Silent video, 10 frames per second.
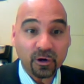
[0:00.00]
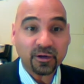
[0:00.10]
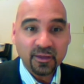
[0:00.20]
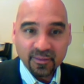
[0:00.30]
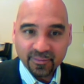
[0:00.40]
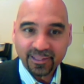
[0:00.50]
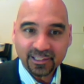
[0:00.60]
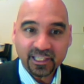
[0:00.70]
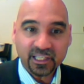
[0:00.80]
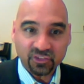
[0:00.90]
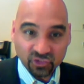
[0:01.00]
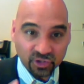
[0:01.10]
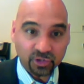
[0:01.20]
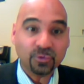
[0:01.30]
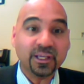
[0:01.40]
on it, and then
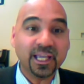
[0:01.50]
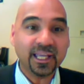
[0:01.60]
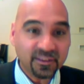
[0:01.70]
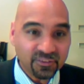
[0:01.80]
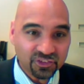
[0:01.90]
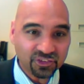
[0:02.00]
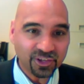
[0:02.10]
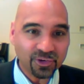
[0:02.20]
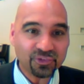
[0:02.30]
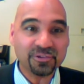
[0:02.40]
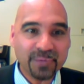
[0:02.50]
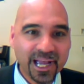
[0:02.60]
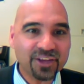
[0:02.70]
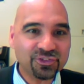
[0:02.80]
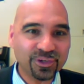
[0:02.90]
doing the work that leads
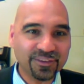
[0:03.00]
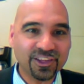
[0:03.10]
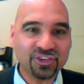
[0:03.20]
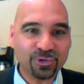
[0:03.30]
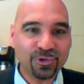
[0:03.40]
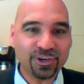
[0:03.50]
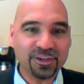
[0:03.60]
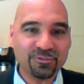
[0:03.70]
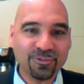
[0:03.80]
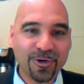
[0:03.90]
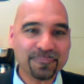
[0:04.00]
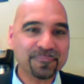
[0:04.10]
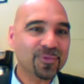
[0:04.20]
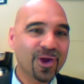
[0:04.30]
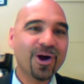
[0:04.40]
to you gaining the skills and
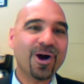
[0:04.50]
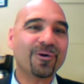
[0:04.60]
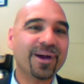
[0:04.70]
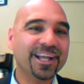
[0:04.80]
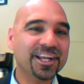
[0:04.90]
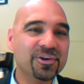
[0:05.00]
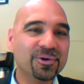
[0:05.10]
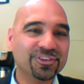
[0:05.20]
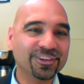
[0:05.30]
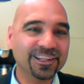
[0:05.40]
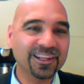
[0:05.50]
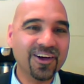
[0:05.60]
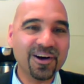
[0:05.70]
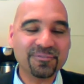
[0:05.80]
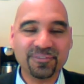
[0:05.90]
mastery that you're looking for.
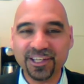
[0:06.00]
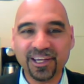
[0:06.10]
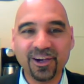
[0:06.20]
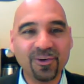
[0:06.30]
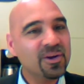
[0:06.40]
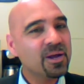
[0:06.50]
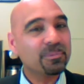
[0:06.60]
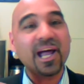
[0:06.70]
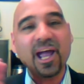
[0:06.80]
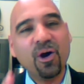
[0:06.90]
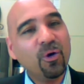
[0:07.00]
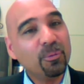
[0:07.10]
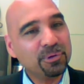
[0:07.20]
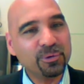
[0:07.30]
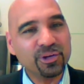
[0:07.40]
Alright, I know it's a
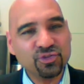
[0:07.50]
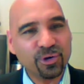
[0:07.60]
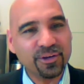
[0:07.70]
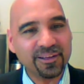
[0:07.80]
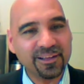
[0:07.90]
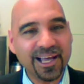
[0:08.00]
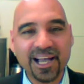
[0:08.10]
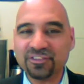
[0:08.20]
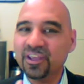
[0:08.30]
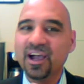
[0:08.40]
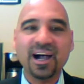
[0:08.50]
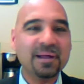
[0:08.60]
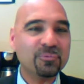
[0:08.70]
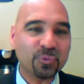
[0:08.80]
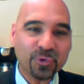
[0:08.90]
little long video, but I
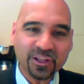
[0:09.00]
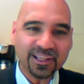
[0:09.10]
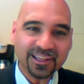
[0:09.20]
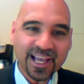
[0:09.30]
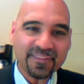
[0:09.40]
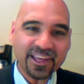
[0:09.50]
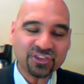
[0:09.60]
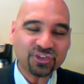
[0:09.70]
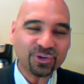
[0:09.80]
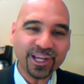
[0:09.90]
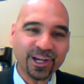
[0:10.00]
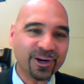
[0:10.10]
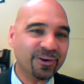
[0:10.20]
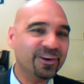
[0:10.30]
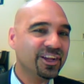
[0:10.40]
hope you enjoy the class.
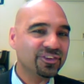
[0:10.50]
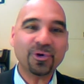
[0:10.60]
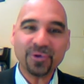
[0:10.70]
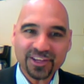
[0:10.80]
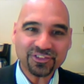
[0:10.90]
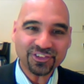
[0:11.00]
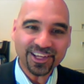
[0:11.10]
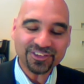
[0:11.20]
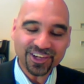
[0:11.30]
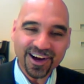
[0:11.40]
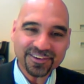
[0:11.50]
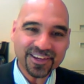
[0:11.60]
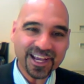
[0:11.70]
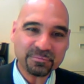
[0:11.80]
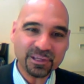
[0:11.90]
I'm really glad that you're
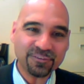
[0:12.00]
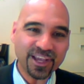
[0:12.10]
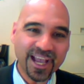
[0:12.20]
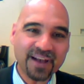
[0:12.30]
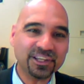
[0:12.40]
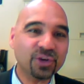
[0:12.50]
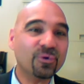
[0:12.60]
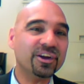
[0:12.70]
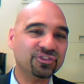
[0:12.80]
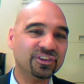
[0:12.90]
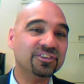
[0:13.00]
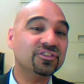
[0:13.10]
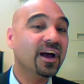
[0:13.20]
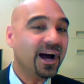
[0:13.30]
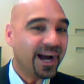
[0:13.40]
here. Don't hesitate to
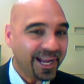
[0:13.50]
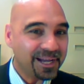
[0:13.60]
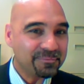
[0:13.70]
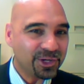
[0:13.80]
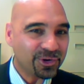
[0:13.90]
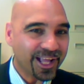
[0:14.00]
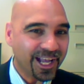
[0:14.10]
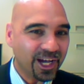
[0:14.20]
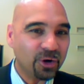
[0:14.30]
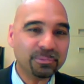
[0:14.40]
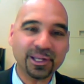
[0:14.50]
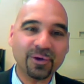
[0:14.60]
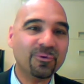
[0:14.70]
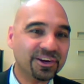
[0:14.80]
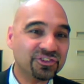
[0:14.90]
contact me if you have any questions.